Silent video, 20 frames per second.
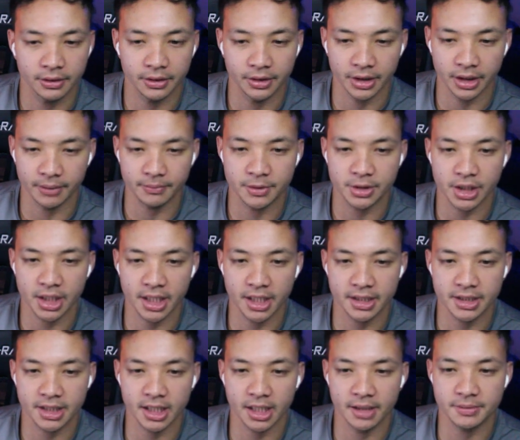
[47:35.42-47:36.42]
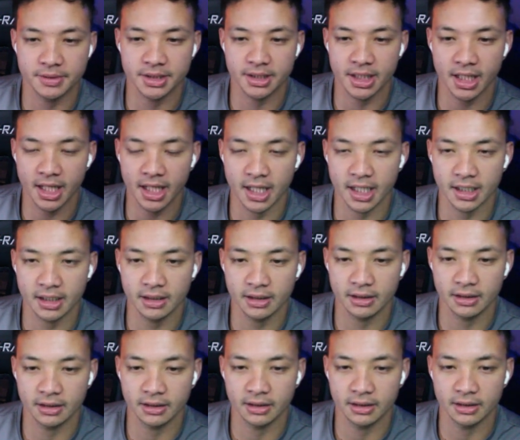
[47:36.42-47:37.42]
Yep, j times k
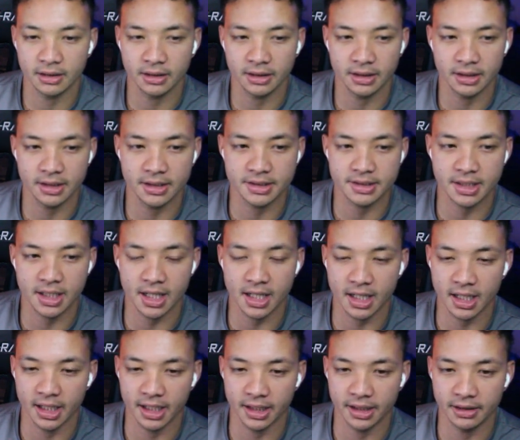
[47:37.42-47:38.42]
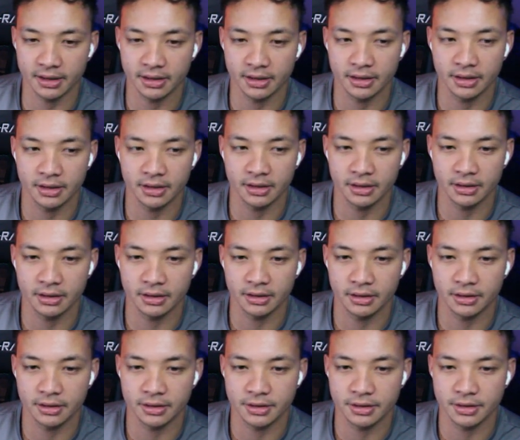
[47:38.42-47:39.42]
is I.
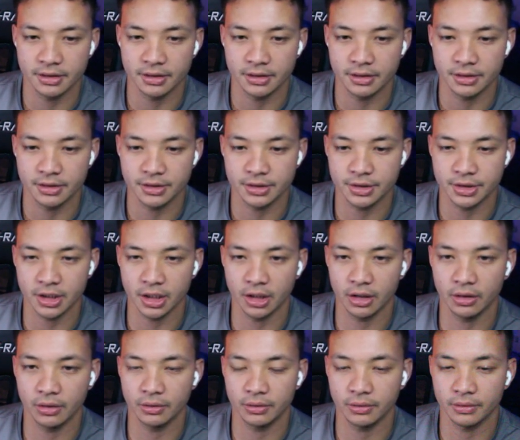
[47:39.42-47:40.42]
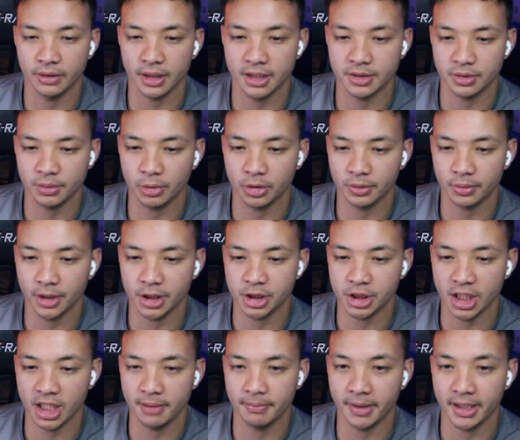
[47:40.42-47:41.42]
So as we multiply
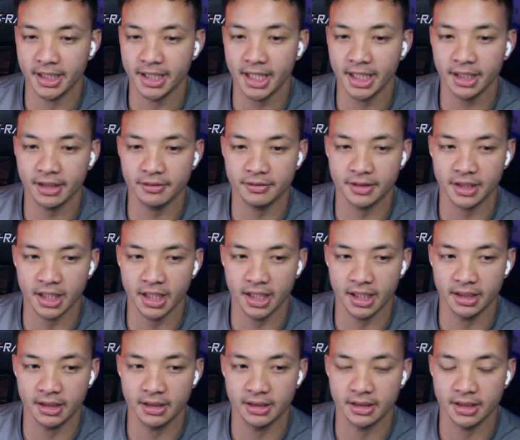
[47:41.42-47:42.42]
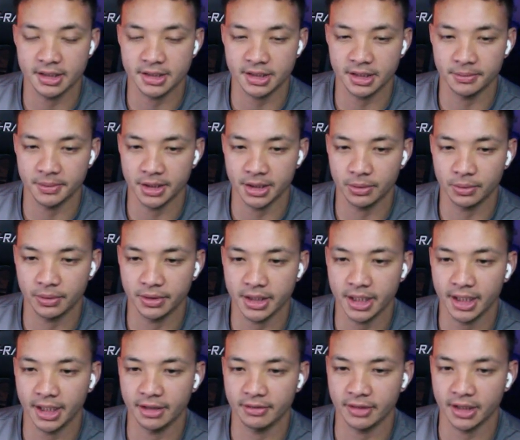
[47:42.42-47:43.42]
j by negative k, that's going to be equal to
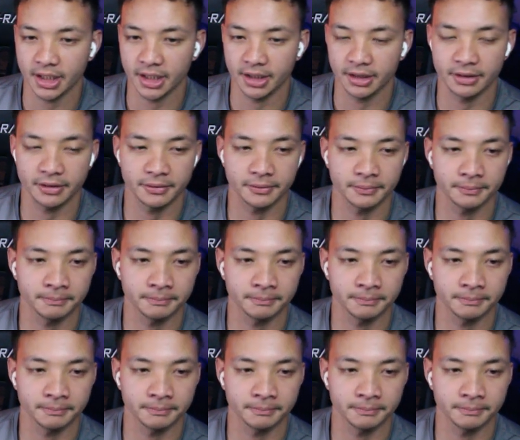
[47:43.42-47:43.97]
negative I.